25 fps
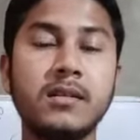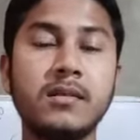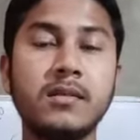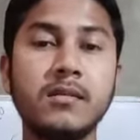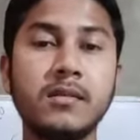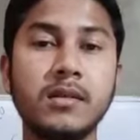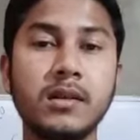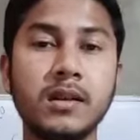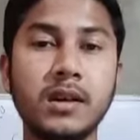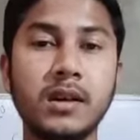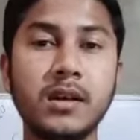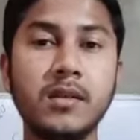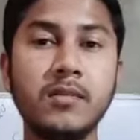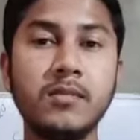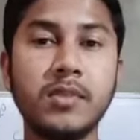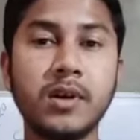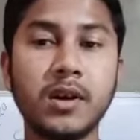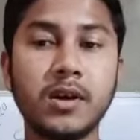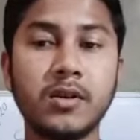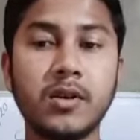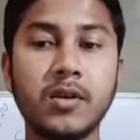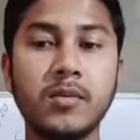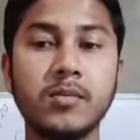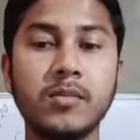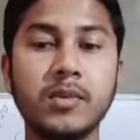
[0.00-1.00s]
in
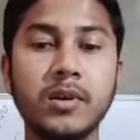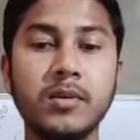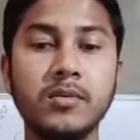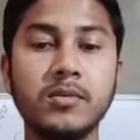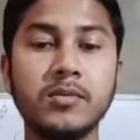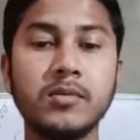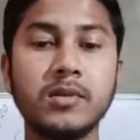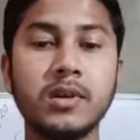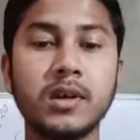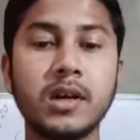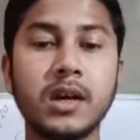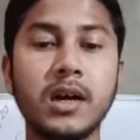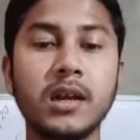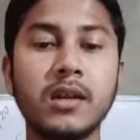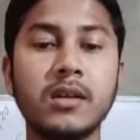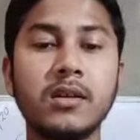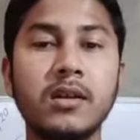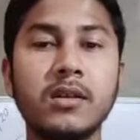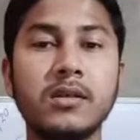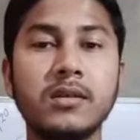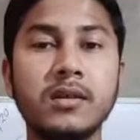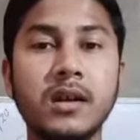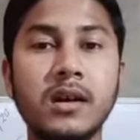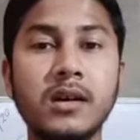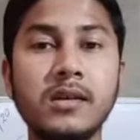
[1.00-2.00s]
vacuum tubes we
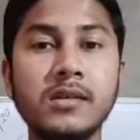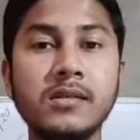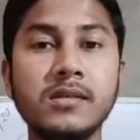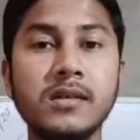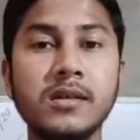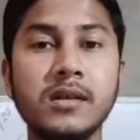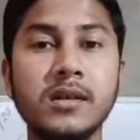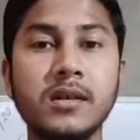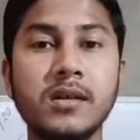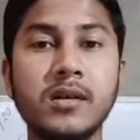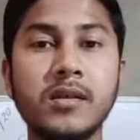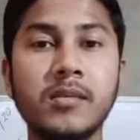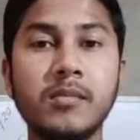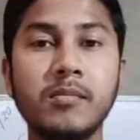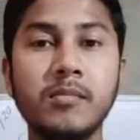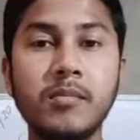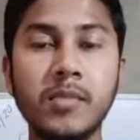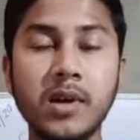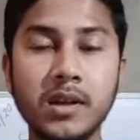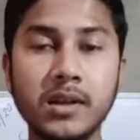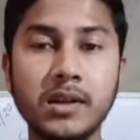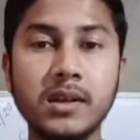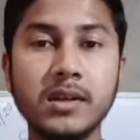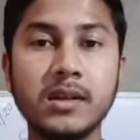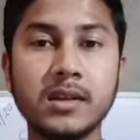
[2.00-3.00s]
cannot task
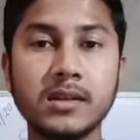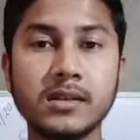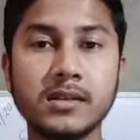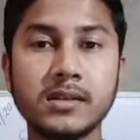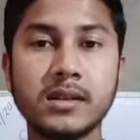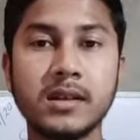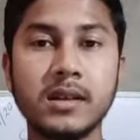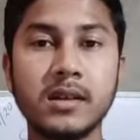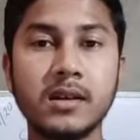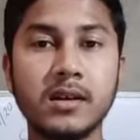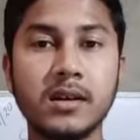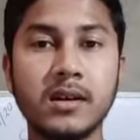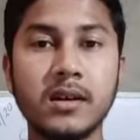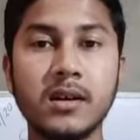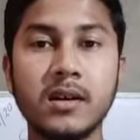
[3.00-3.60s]
multitasking.